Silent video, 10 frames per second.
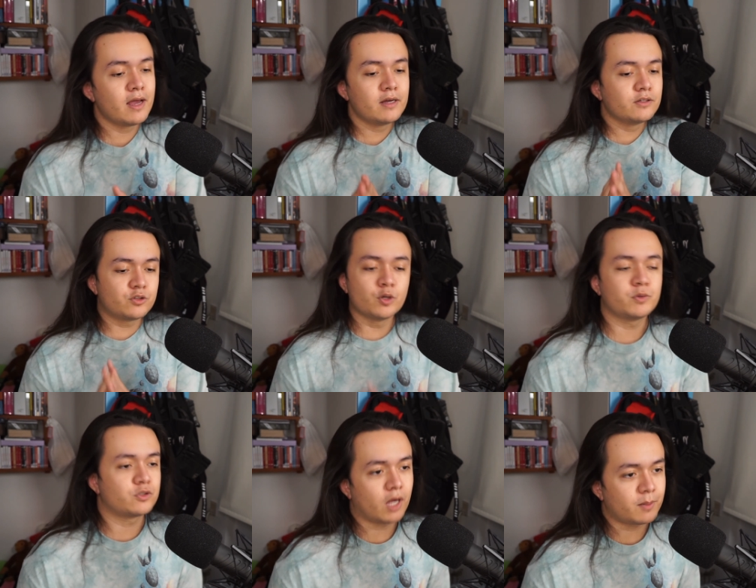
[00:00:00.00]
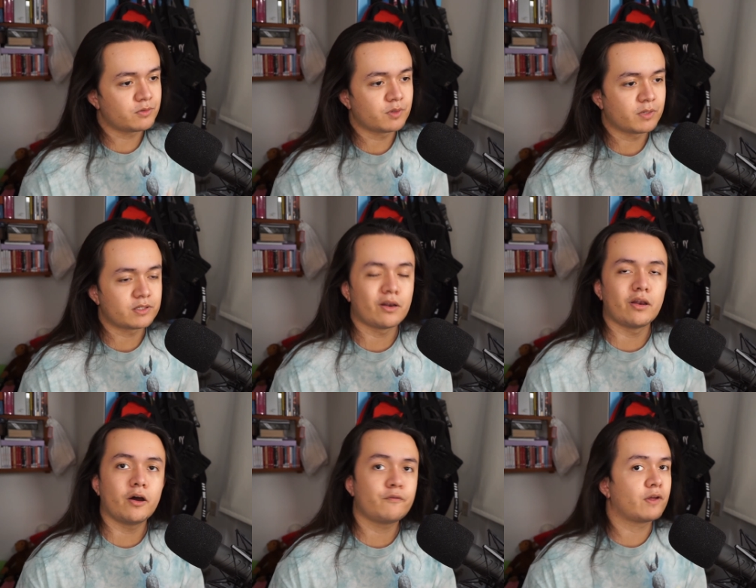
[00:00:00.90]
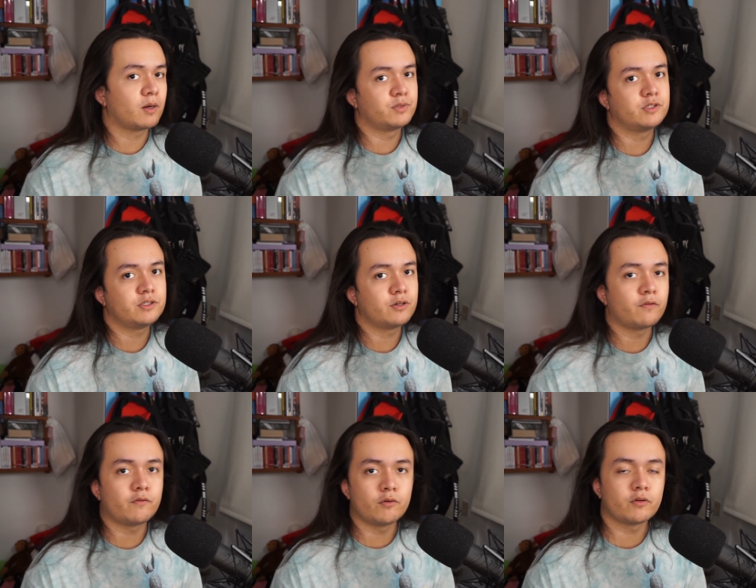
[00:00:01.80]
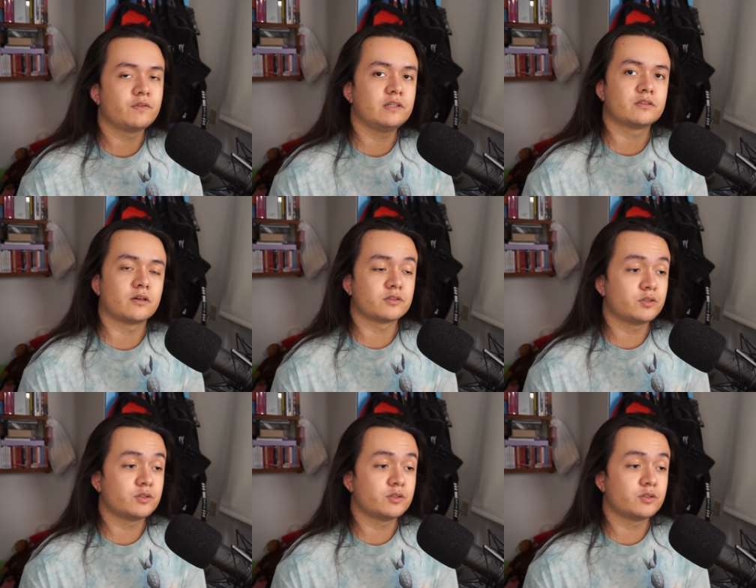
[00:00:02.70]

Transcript: Super, absolutely amazing. Love the composition of all of these songs.